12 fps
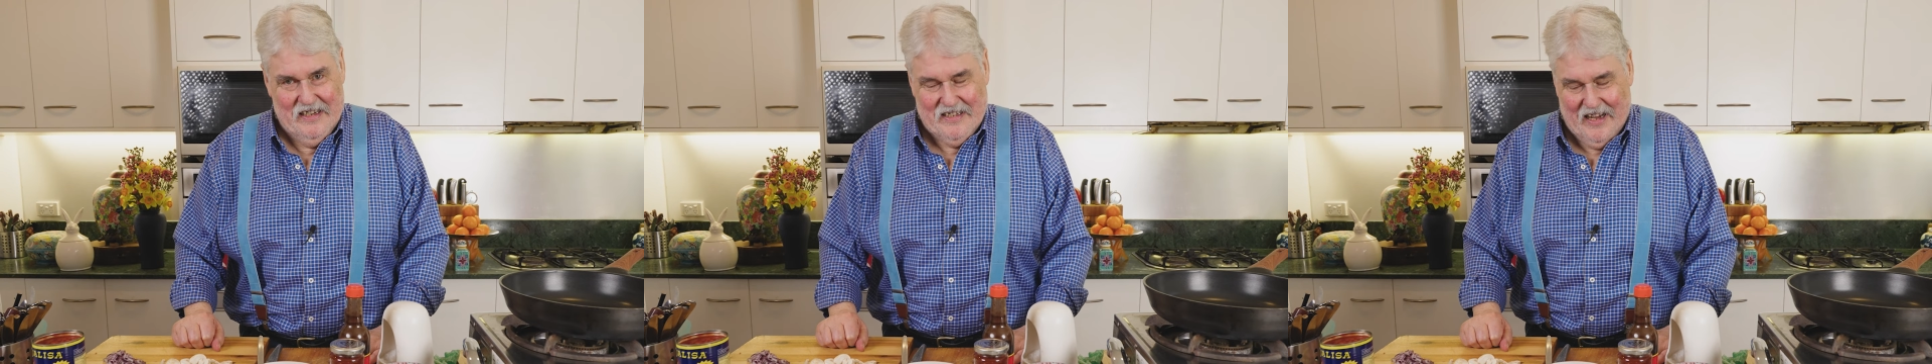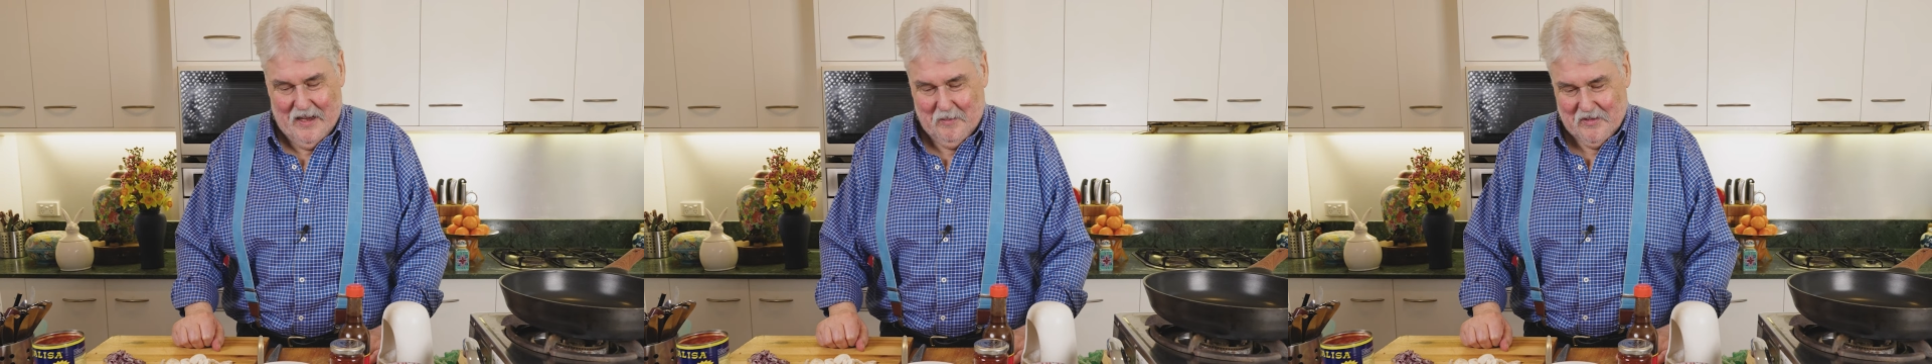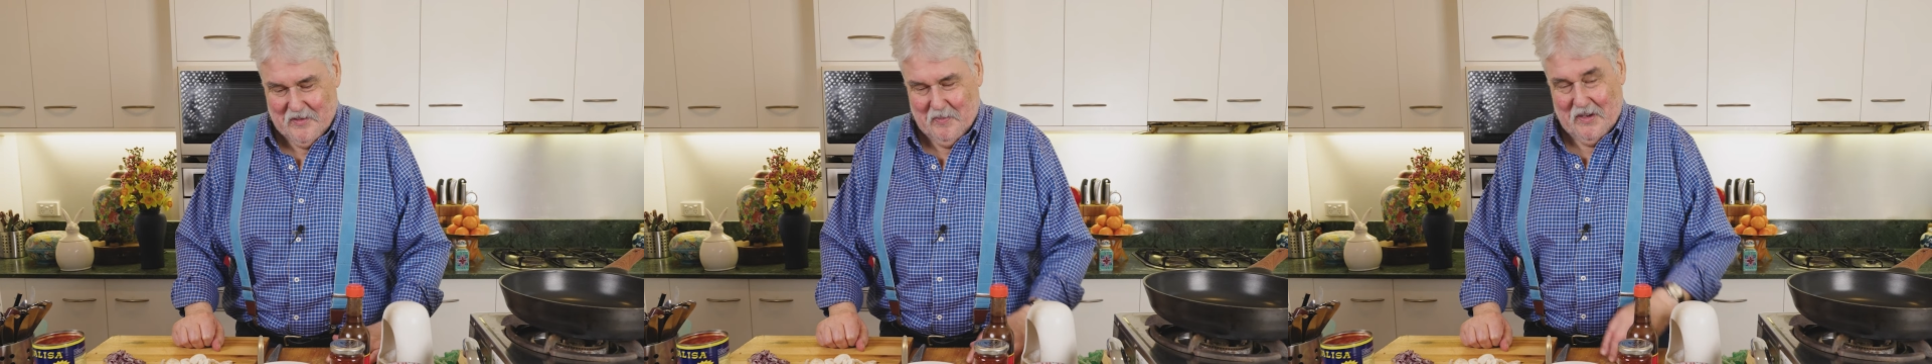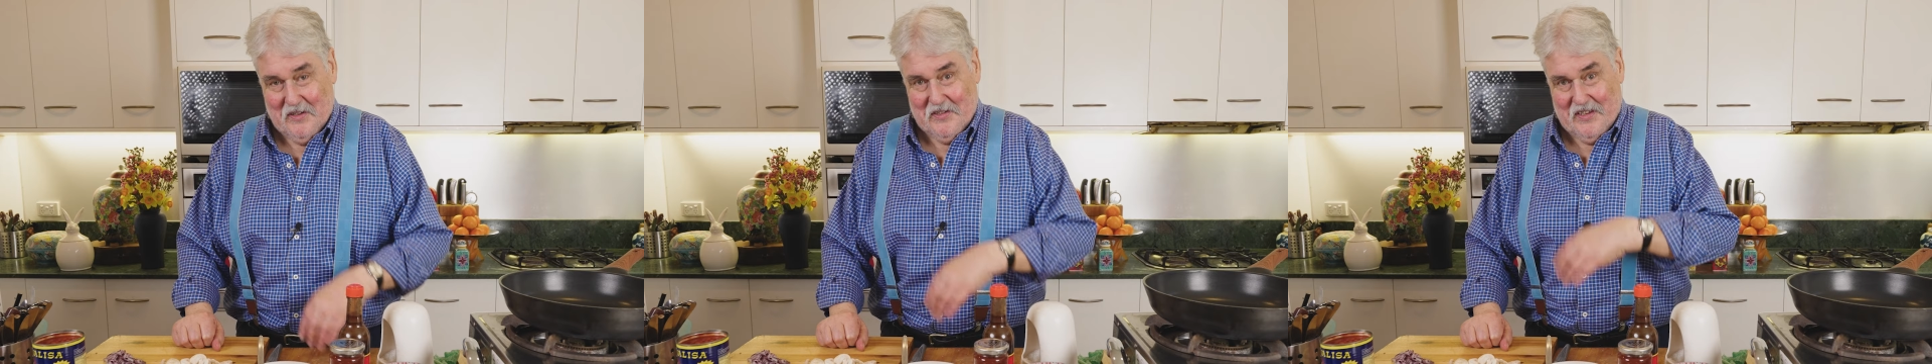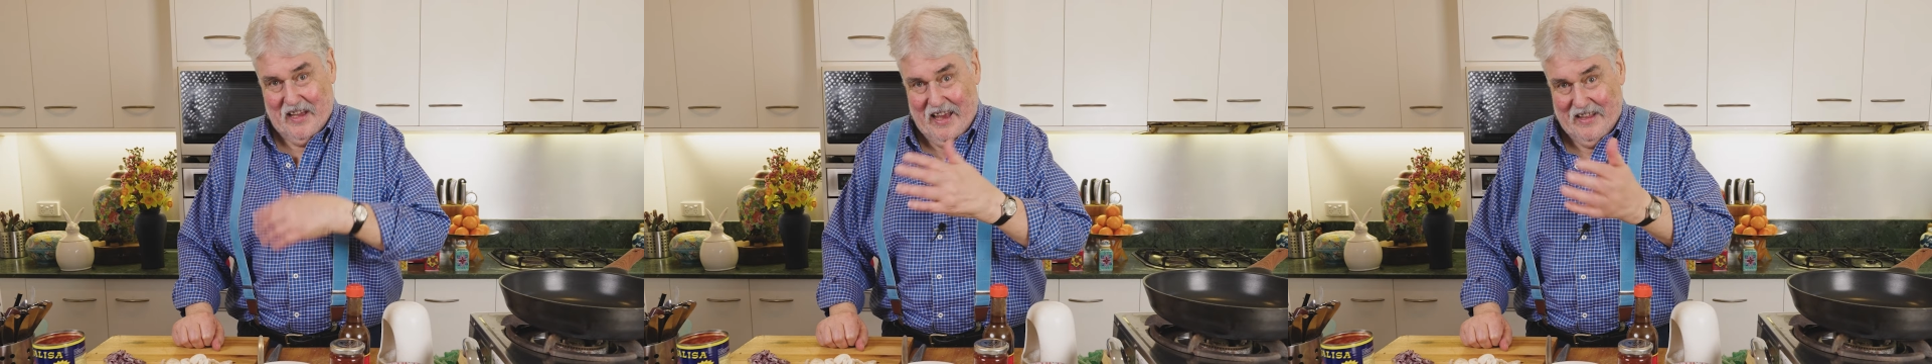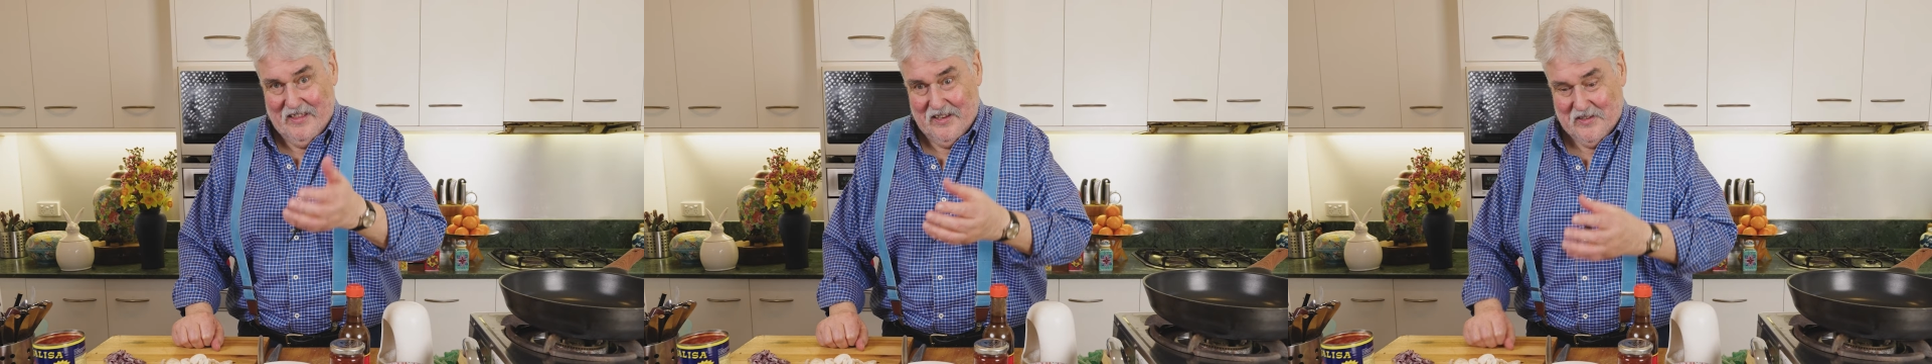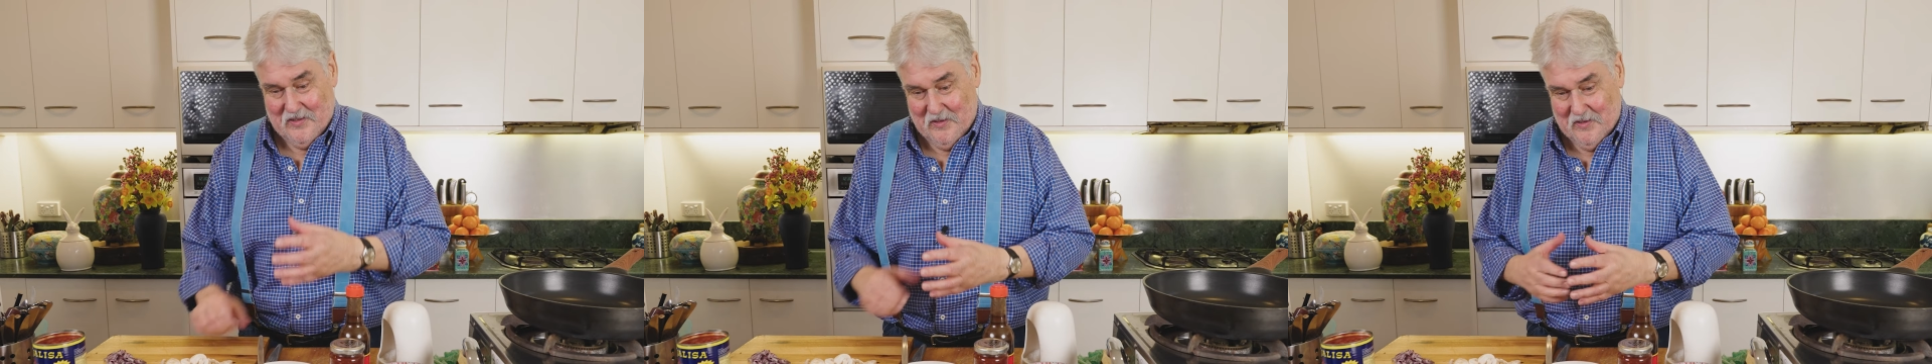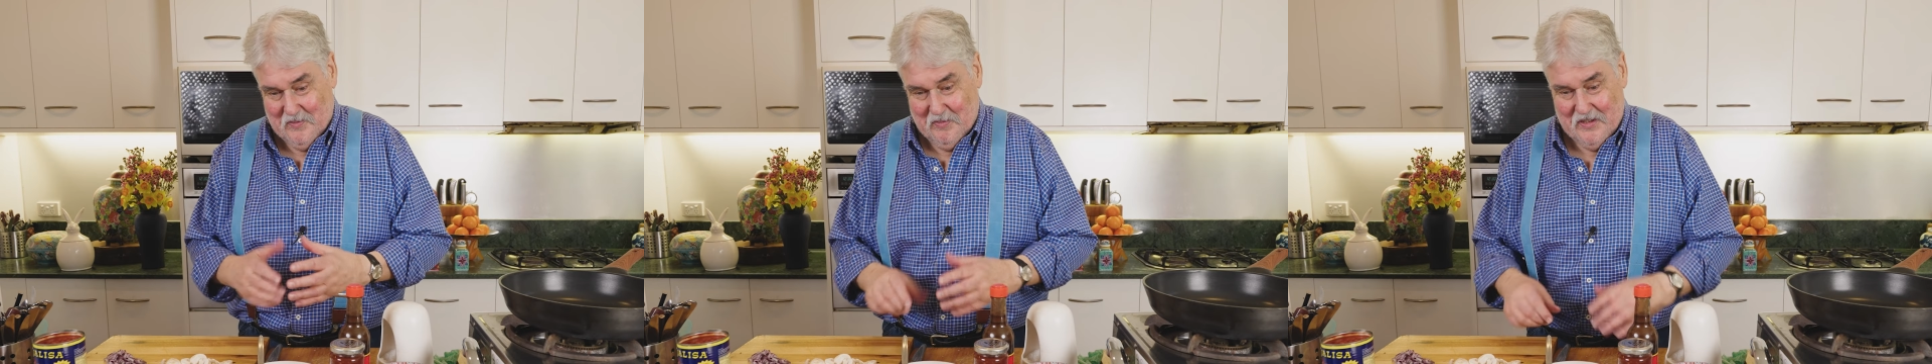tables because they had the
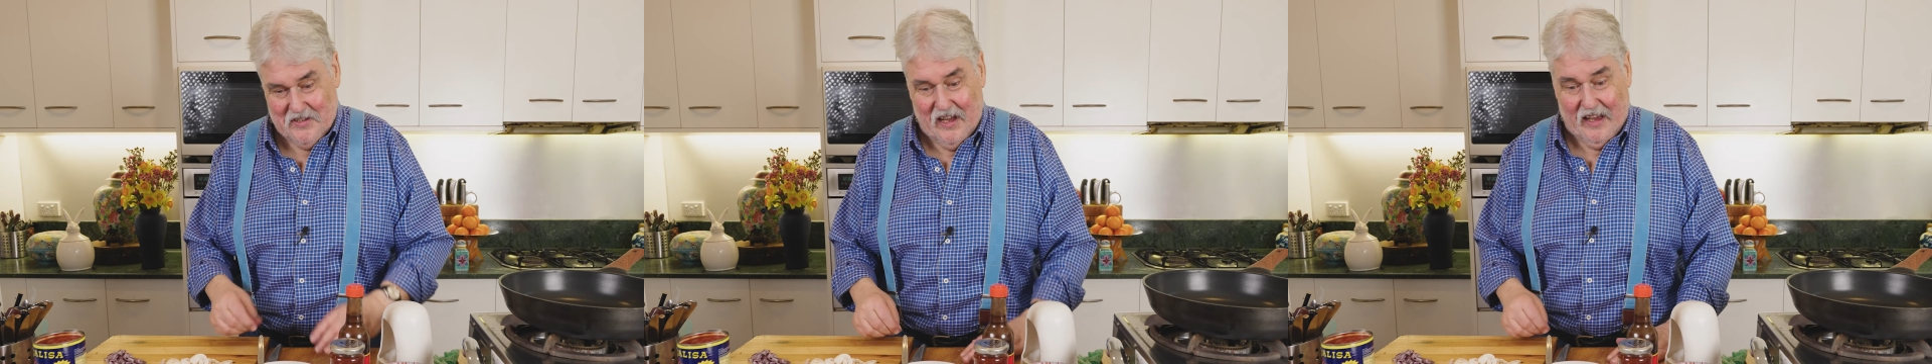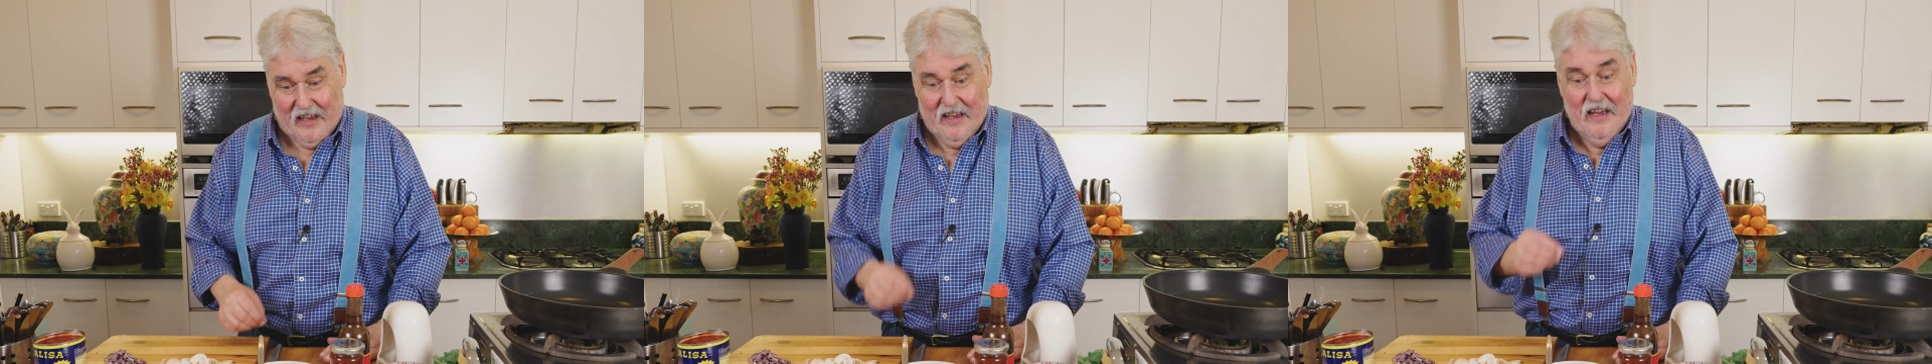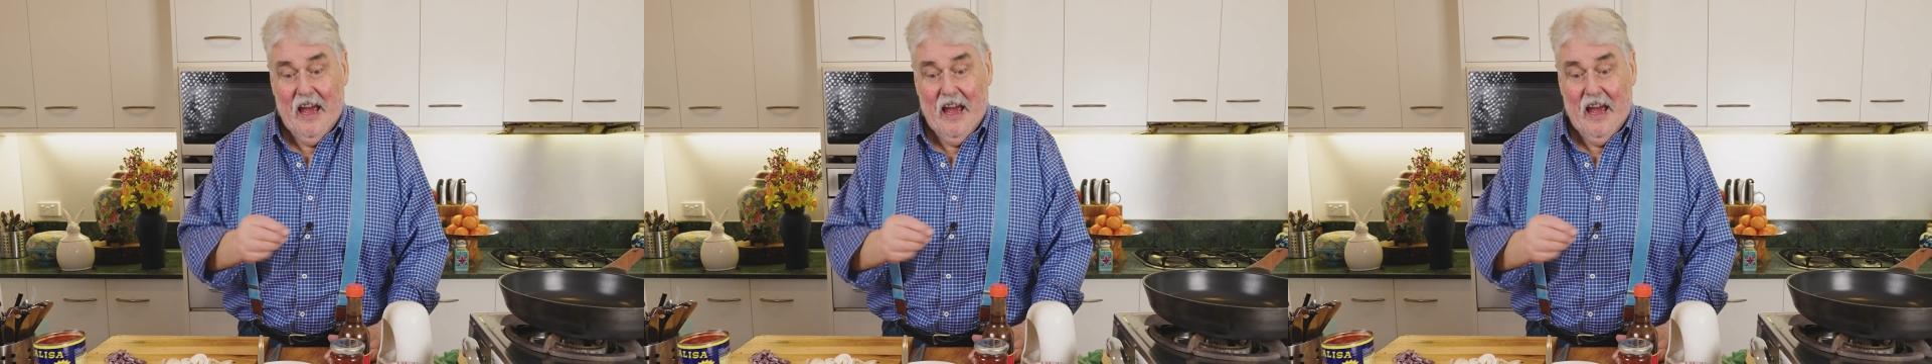Salisbury steak.